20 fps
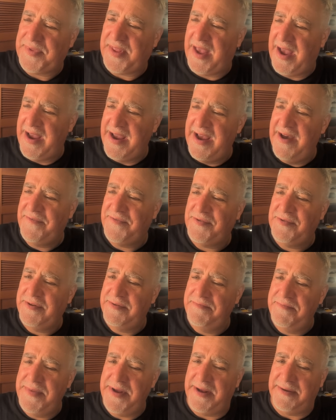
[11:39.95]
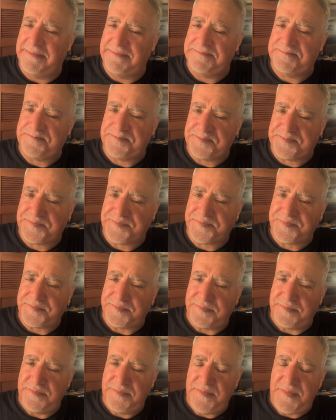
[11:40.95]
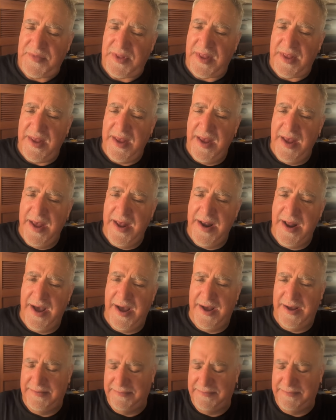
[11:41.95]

I have to admit and